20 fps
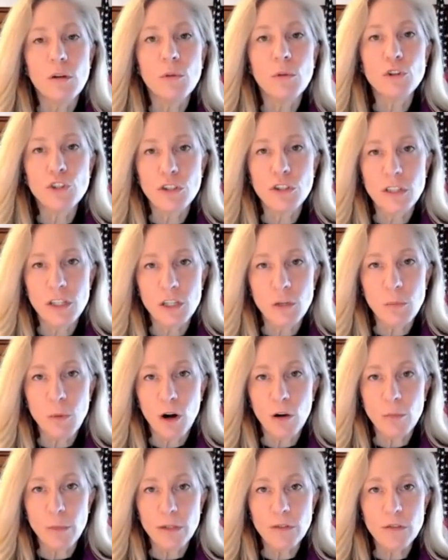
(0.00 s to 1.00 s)
emergency
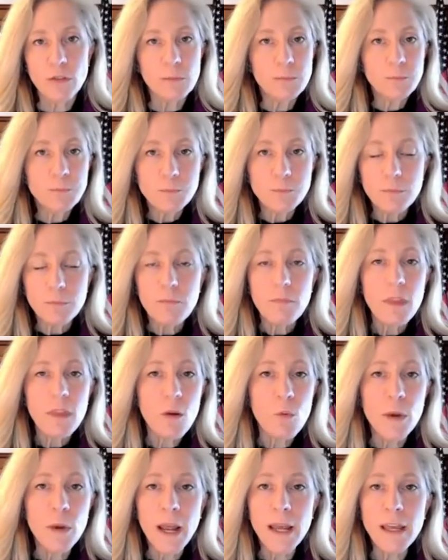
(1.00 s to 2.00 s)
departments.
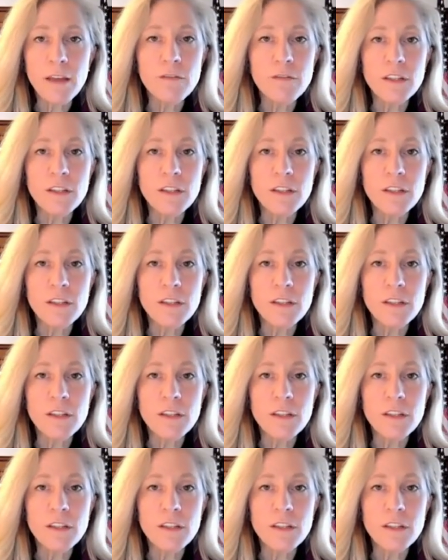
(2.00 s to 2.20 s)
When I have